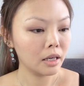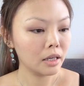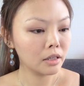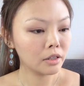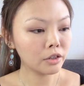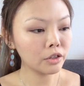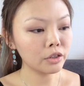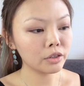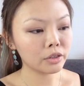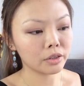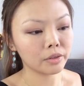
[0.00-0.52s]

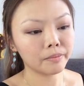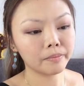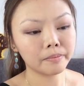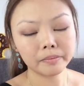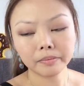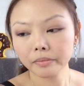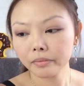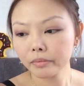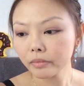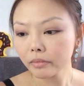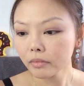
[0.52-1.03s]
Good.
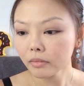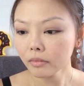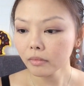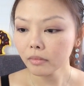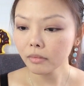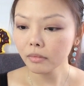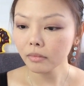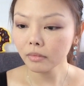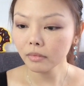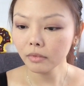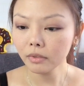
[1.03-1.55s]

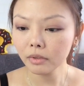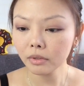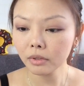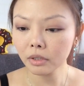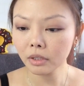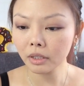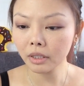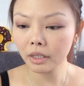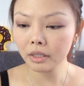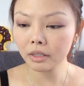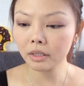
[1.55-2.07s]
So
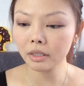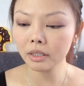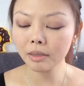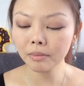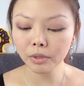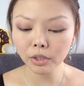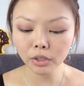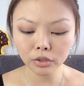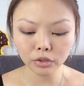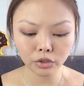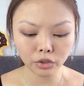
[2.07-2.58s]
the next thing
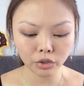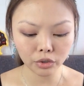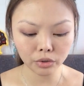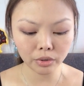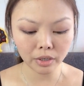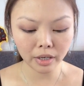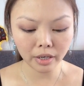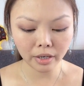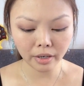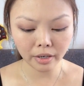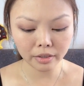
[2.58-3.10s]
I'm gonna do
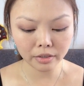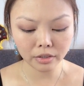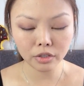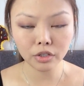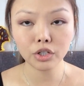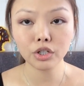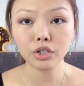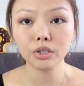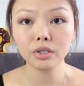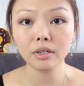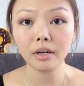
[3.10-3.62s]
is
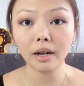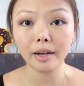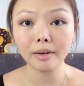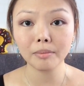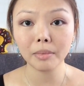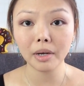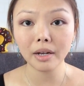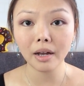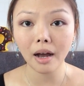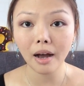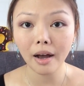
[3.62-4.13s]
to line
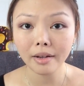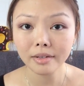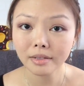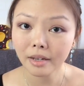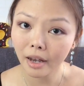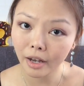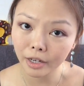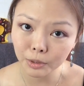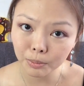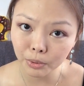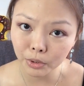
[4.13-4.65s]
my eyes
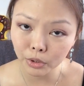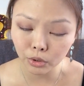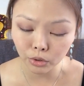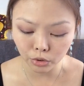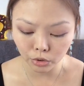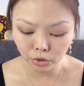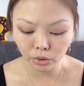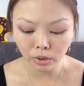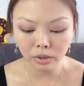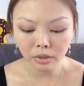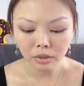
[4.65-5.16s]
as per
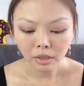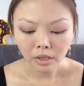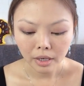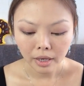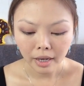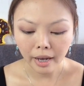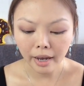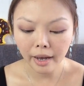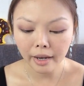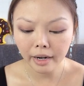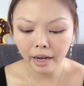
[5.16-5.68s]
usual,
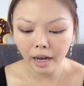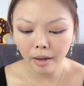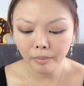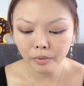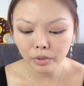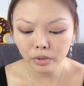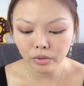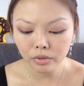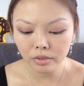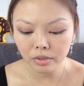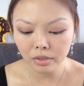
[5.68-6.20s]
and
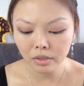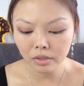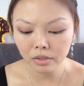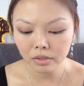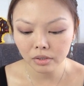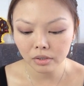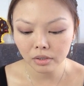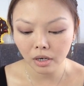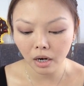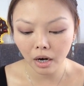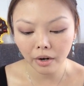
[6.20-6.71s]
I'm
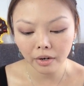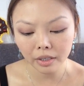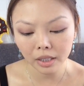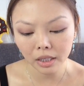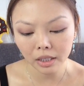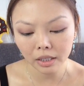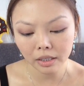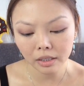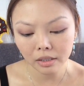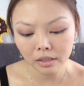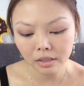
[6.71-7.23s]
using
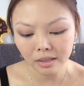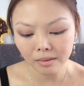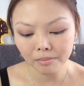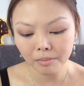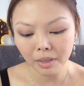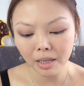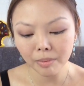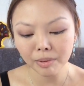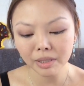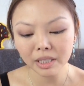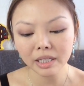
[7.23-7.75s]
currently the
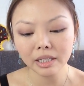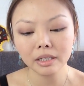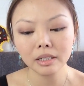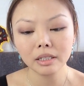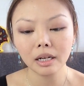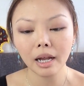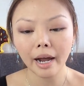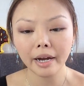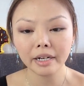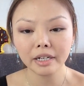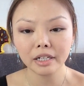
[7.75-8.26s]
Maybelline
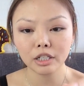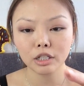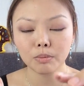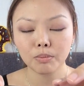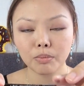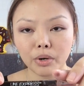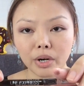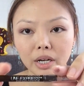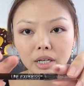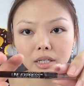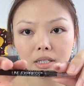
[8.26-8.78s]
Line
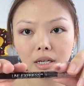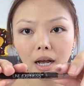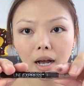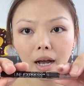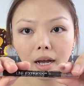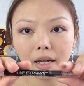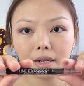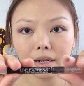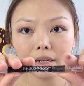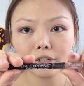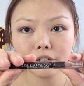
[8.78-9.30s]
Express
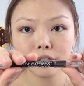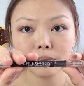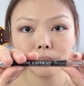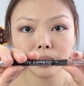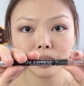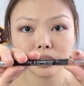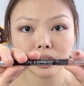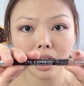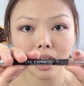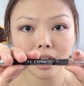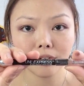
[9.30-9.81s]
eyeliner,
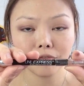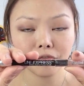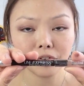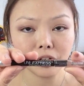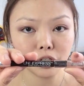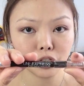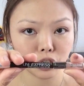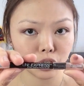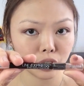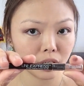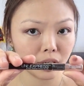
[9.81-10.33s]
which I
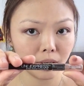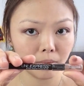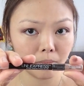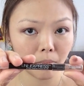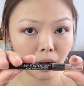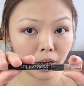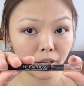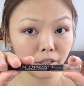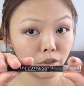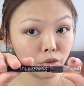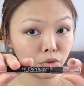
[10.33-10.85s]
featured in
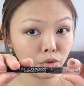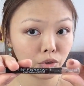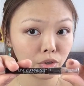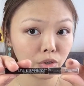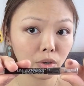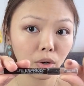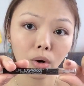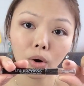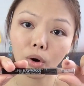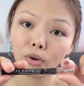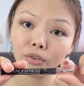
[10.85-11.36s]
my New York
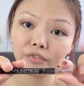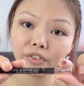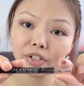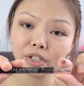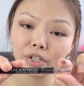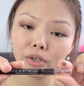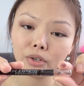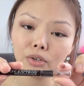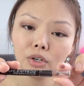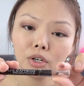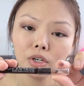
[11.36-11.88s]
haul
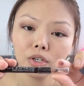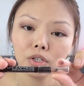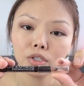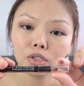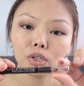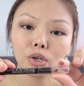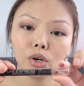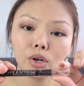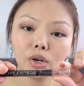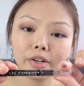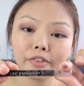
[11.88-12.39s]
video.
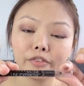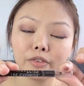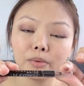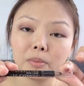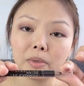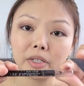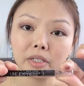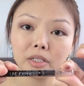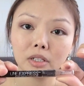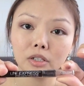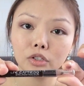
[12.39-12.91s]
So if you
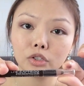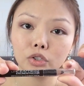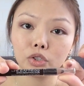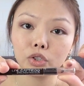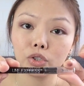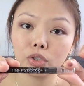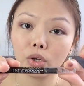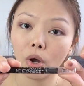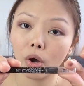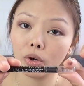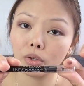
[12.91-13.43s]
missed it, you
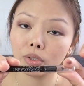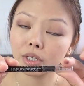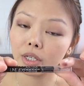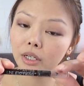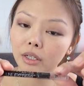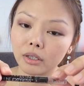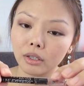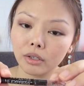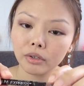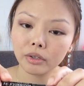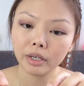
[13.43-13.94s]
could go take
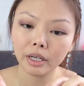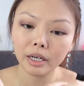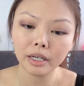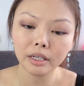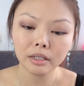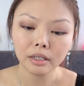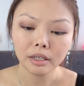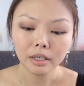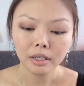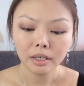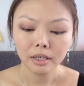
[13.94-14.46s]
a look at it.
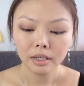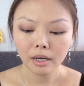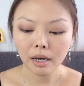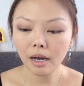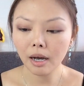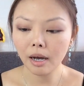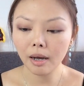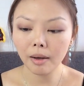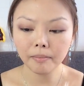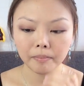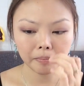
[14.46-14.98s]

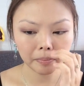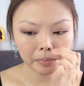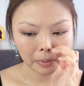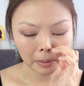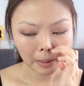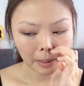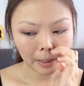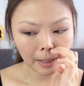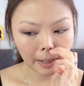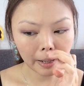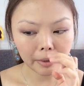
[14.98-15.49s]

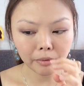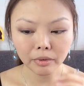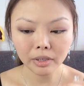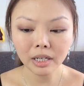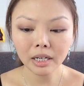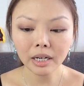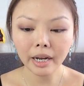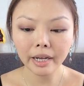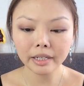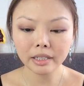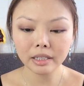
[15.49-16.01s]
I
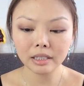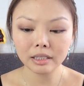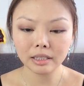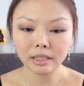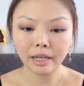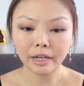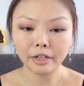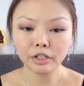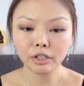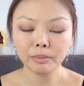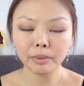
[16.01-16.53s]
really like this
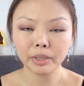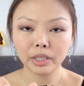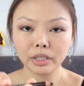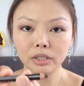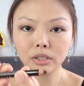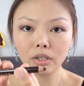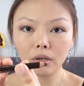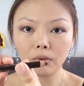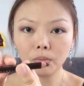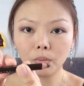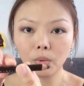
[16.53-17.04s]
liner
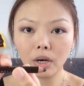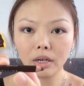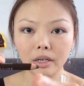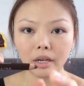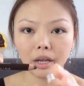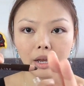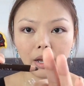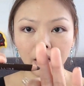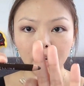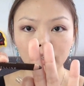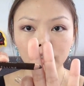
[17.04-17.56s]
because on one
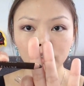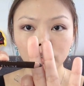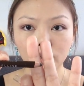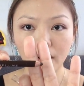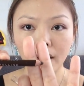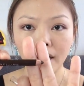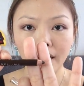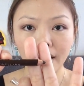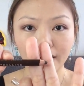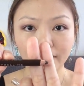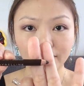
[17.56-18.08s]
end you
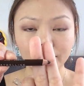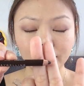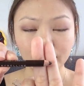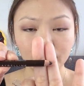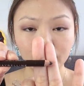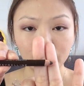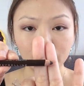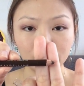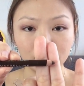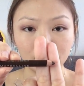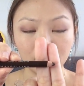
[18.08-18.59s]
have
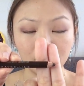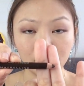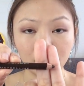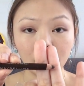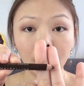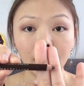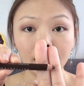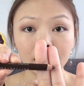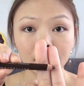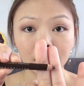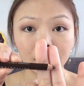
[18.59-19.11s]
the
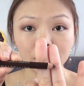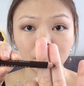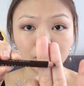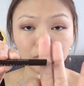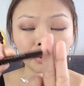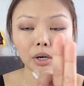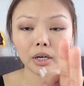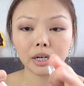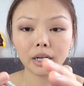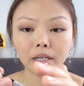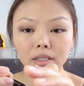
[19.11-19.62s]
eyeliner
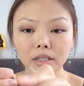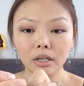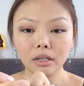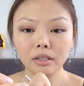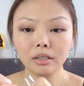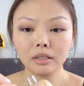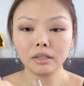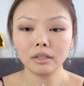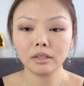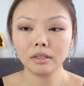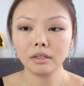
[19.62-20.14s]
product
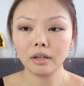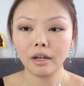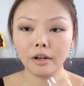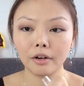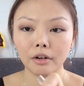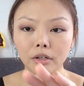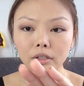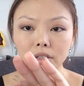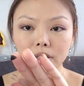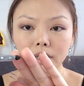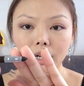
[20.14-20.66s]
and
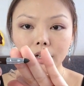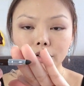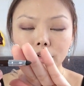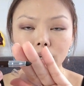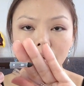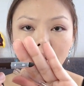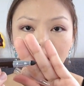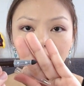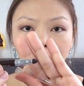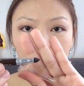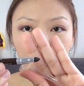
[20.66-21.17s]
on the other
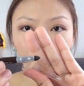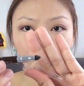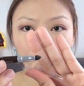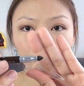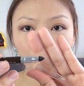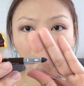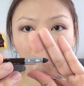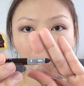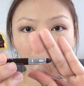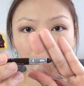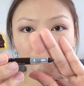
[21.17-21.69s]
end
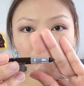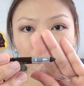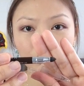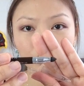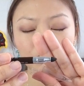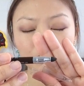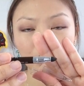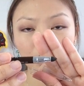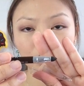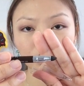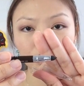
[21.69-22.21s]
you have a
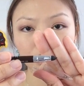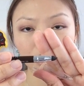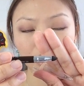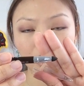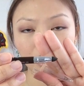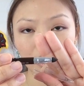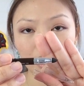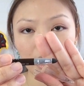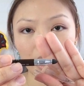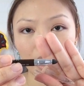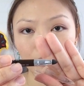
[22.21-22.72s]
sponge that
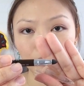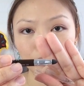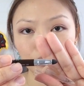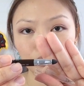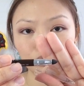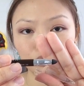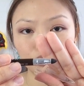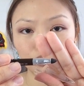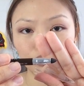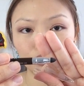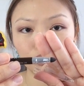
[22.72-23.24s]
can help you
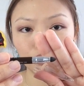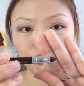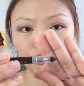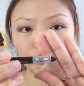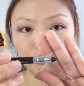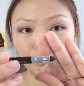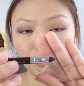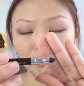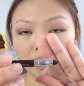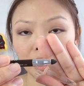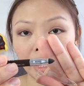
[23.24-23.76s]
to
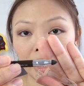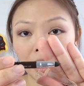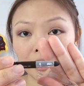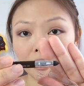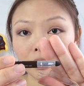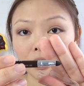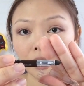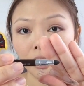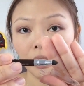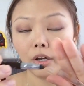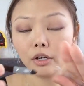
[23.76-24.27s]

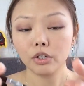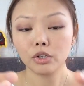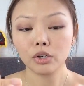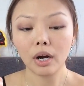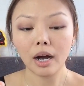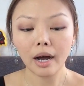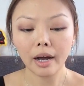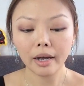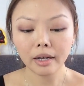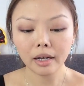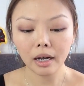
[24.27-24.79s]
blend your
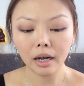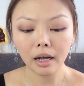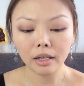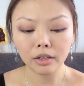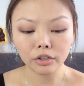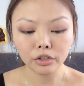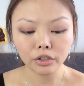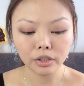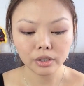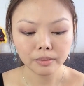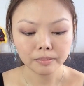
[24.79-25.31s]
eye
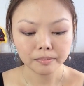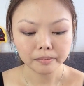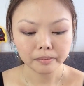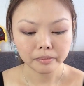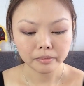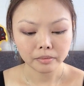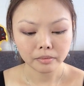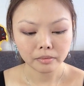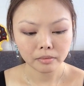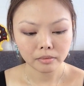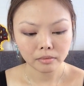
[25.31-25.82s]
color.
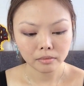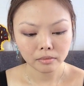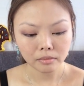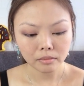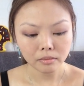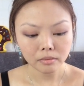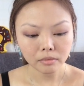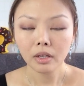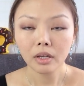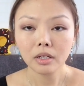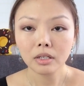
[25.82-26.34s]

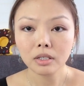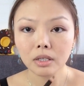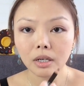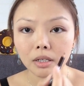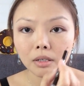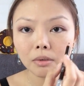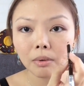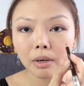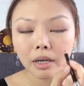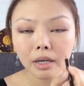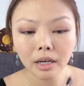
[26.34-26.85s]
So
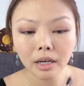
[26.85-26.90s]
anyway,